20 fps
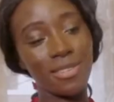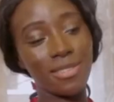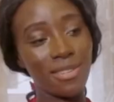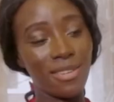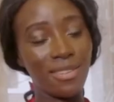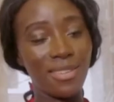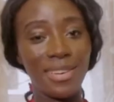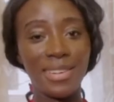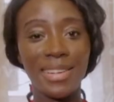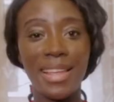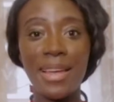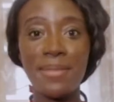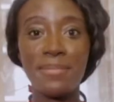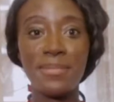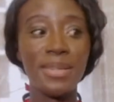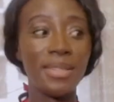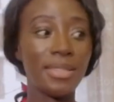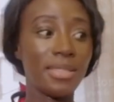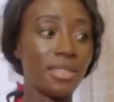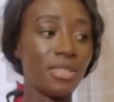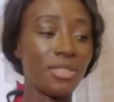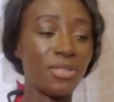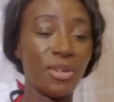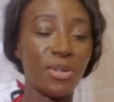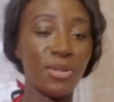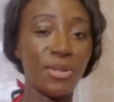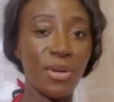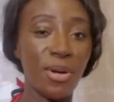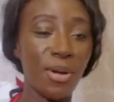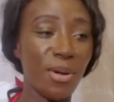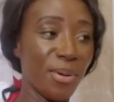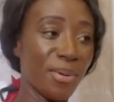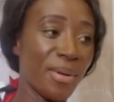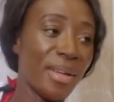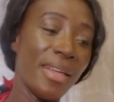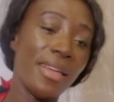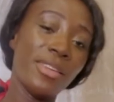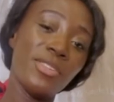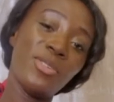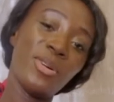So get busy, you don't know,
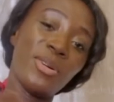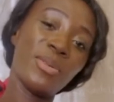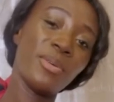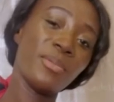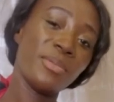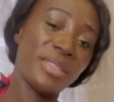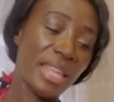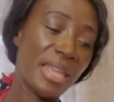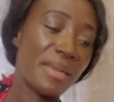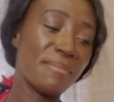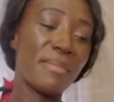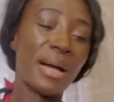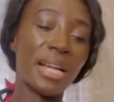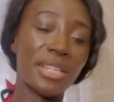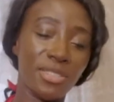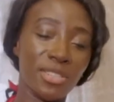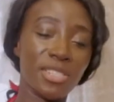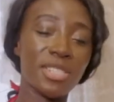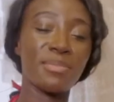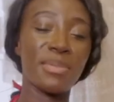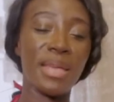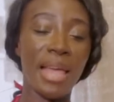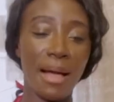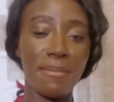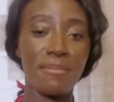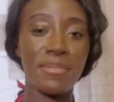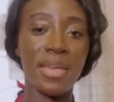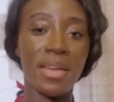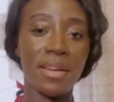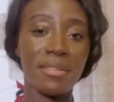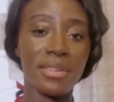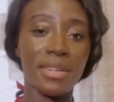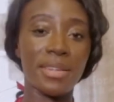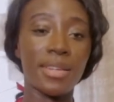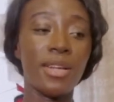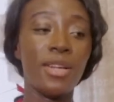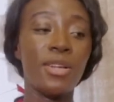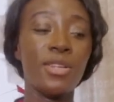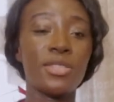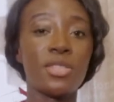your name might just be appearing.
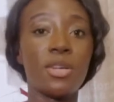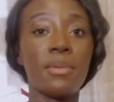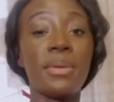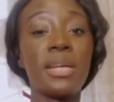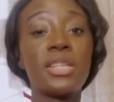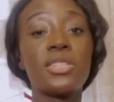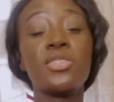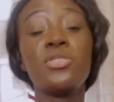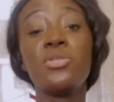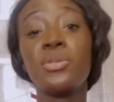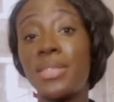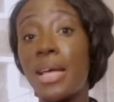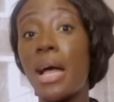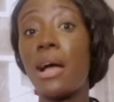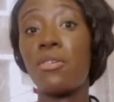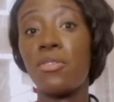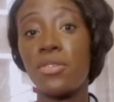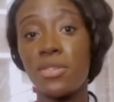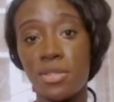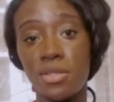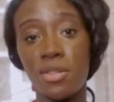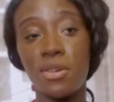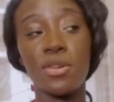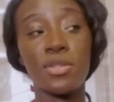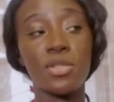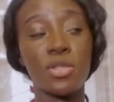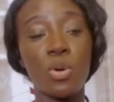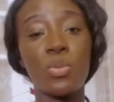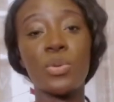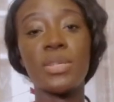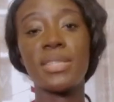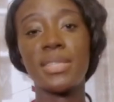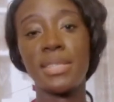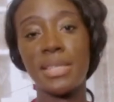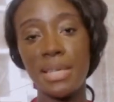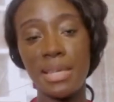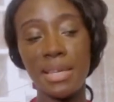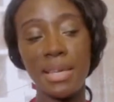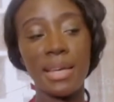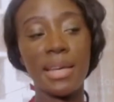So make sure you tag us though, so we
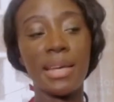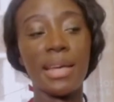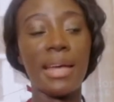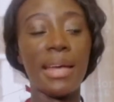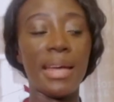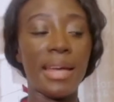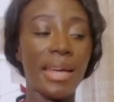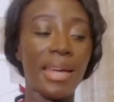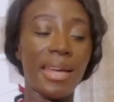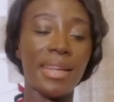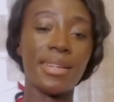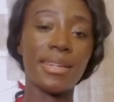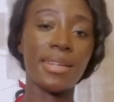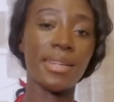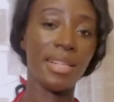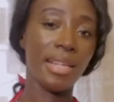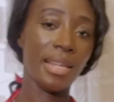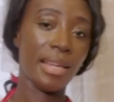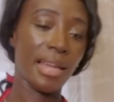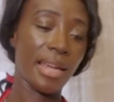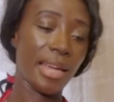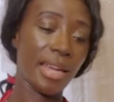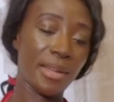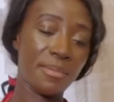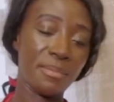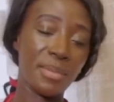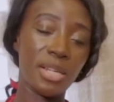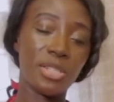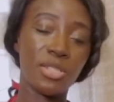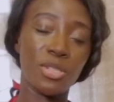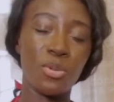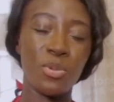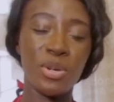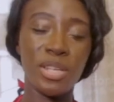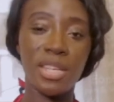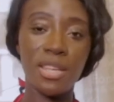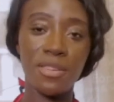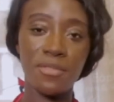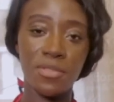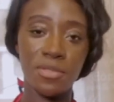see it, and make sure we
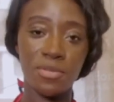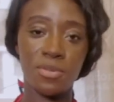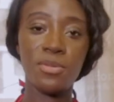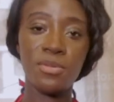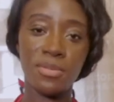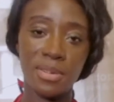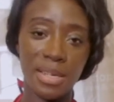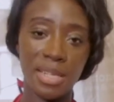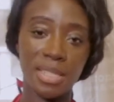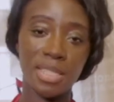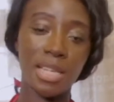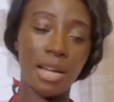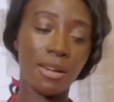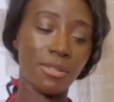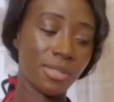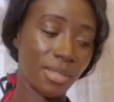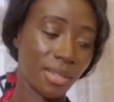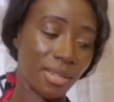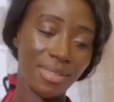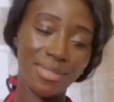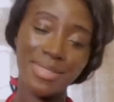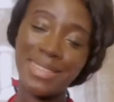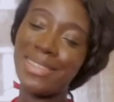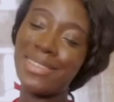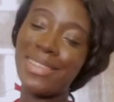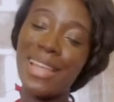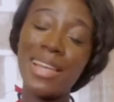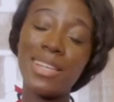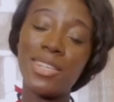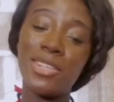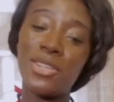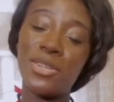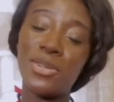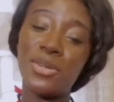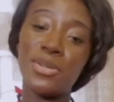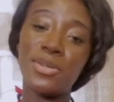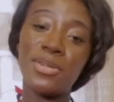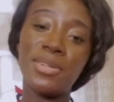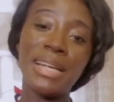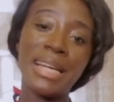give you a shout out. Thank
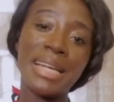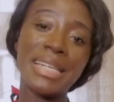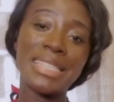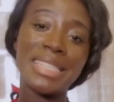you.